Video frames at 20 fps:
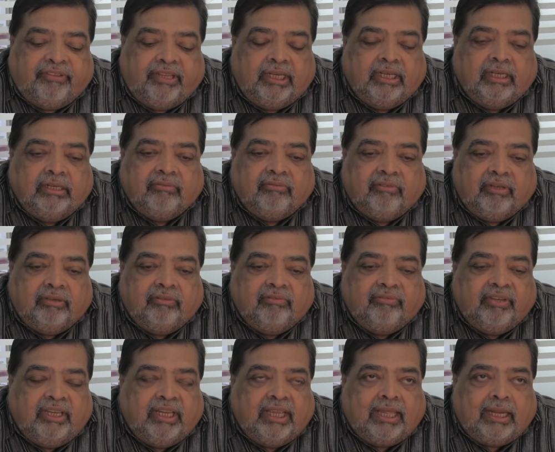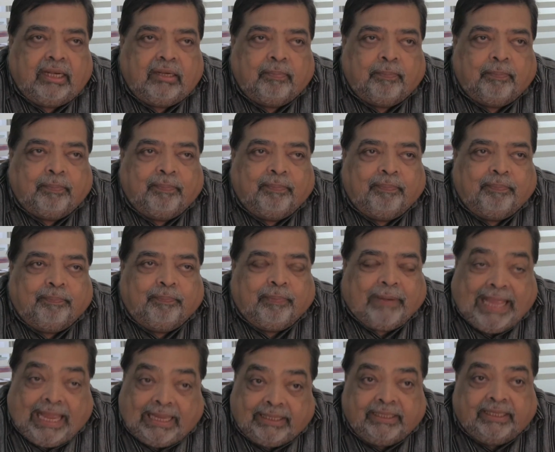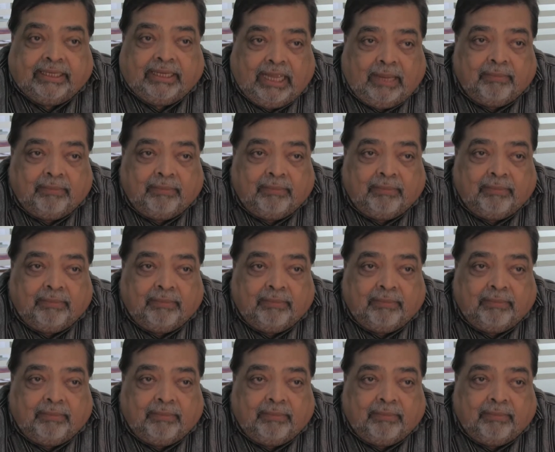See, when we are planning,